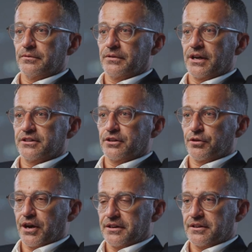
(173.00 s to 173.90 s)
That's
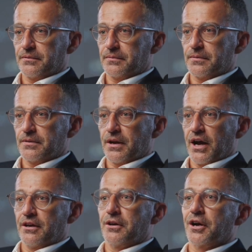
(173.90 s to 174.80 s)
great.
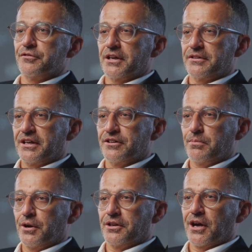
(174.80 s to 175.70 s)
I love that these
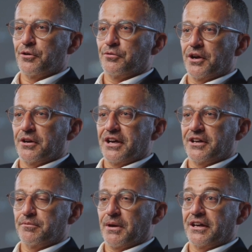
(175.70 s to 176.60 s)
books are really
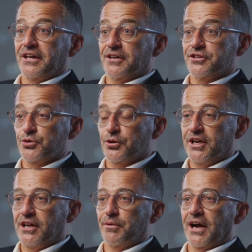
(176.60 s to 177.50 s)
expanding the
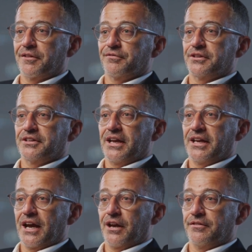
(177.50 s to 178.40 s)
toolkit we have for
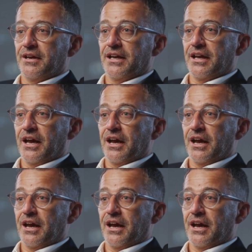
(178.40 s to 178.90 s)
staying healthy,